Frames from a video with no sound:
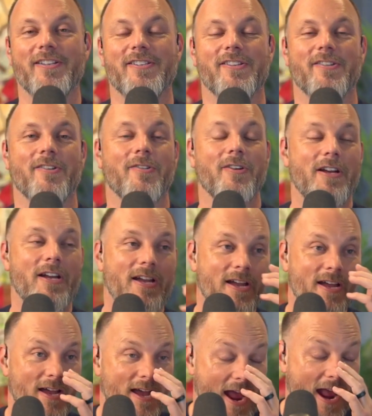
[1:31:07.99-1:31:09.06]
So
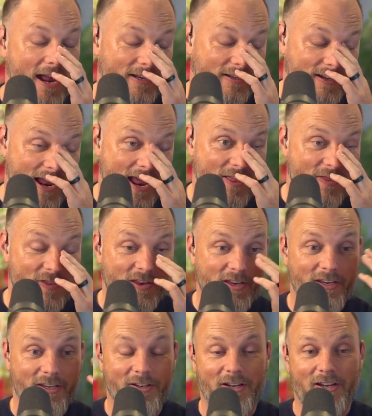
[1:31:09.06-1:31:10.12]
and
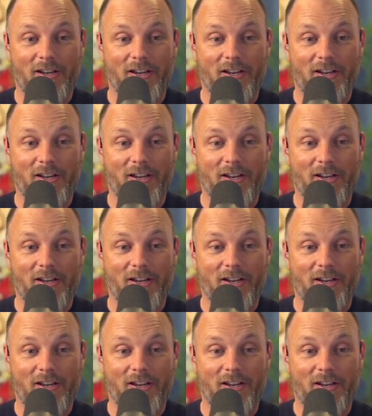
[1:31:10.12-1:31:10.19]
the